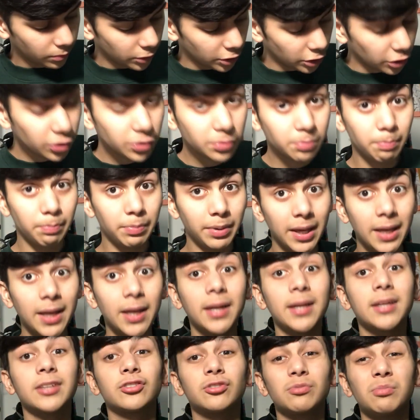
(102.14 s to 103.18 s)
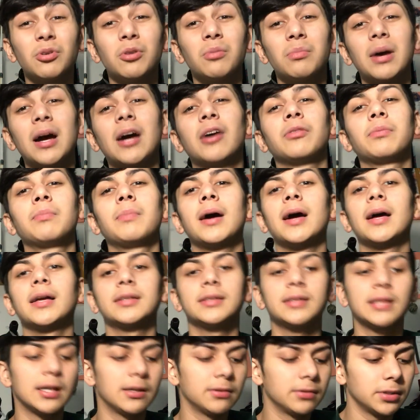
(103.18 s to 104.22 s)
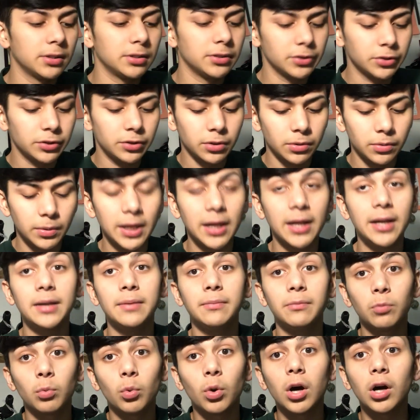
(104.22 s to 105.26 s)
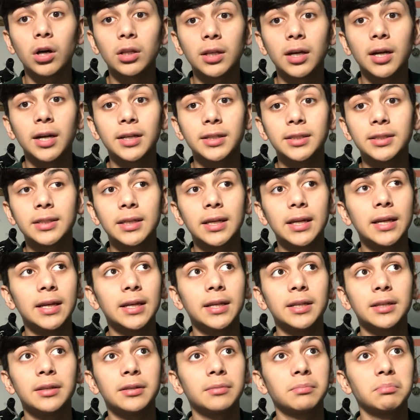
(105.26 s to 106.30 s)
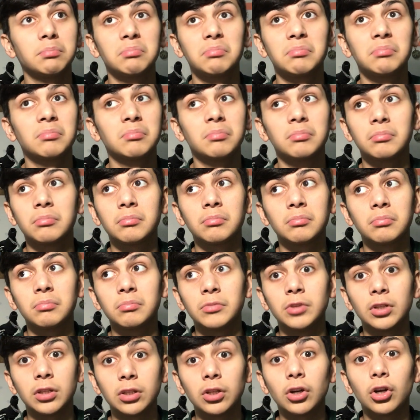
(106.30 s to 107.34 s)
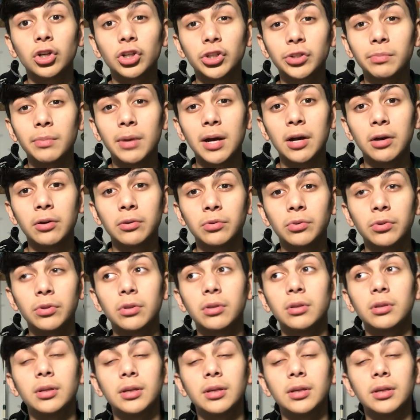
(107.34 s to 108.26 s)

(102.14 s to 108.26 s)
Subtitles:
there's big smallmouth bass down there, and walleyes and largemouths.